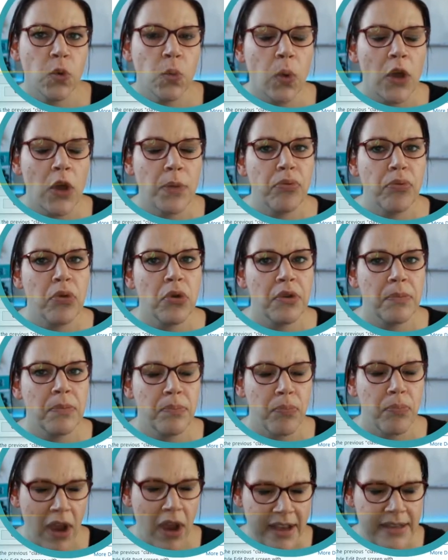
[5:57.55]

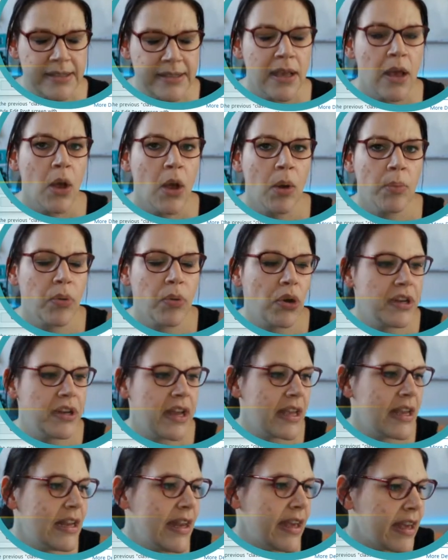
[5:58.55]
WordPress point
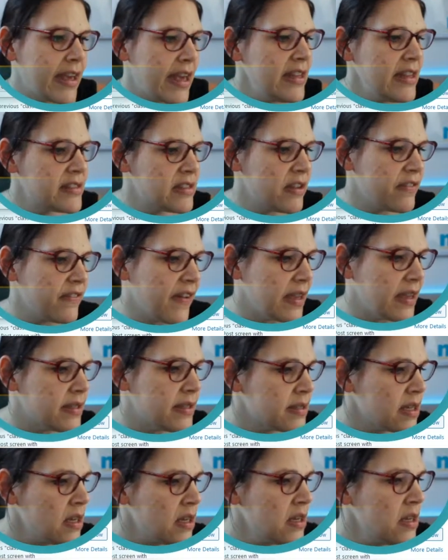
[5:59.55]
and click interface.